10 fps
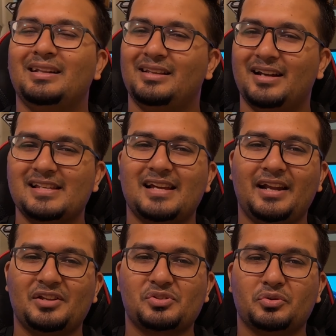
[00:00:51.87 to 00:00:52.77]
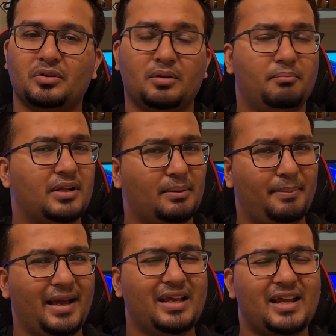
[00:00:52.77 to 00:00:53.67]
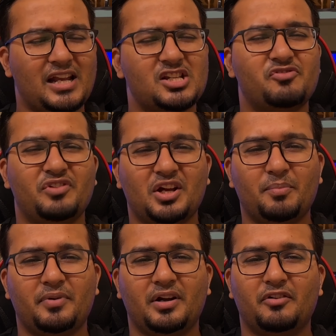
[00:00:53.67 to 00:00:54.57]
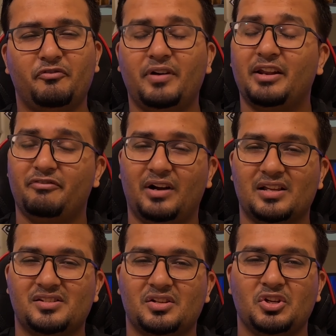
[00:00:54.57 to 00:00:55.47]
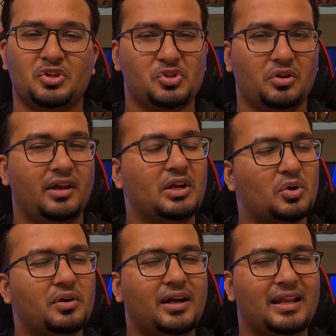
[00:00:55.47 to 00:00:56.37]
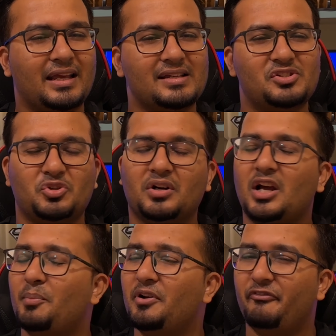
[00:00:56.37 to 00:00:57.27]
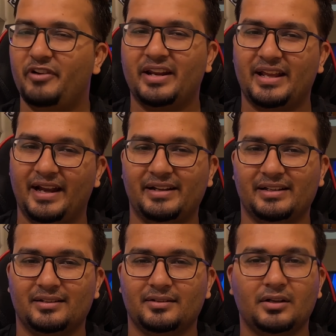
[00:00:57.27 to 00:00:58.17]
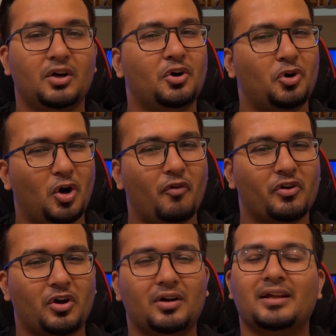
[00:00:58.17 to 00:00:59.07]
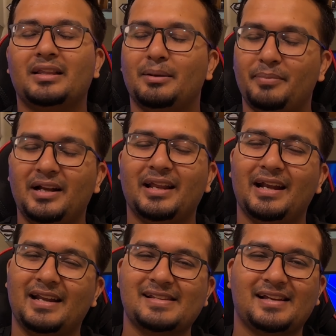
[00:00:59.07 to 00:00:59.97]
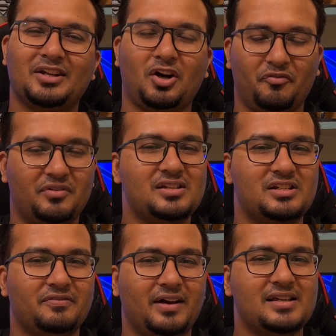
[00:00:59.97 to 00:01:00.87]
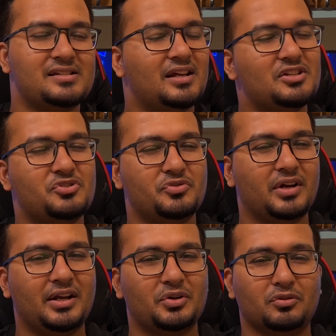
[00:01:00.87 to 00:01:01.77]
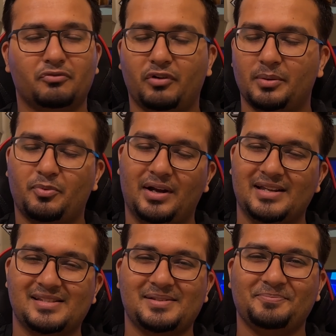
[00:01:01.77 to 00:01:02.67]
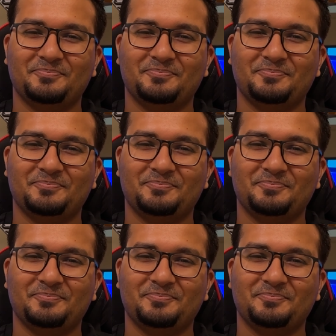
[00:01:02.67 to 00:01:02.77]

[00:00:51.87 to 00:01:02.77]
The design is good, but the back catches fingerprint very fast, so the included case should come in very handy. Overall, the build and design of this device is really good for the price.